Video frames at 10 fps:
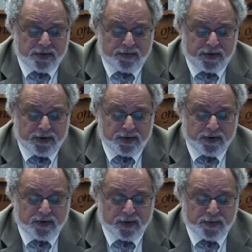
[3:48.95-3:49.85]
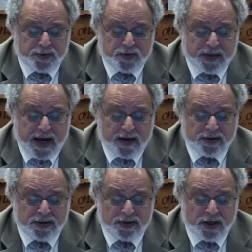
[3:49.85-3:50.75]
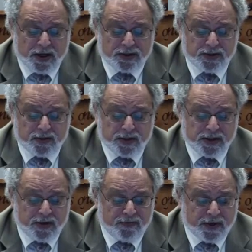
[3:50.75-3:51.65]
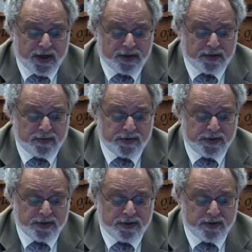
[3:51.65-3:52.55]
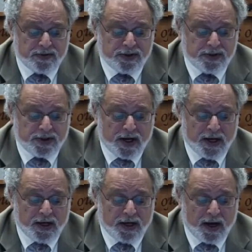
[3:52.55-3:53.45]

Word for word: reviewed in groups without discussion or identification of institutions, i.e.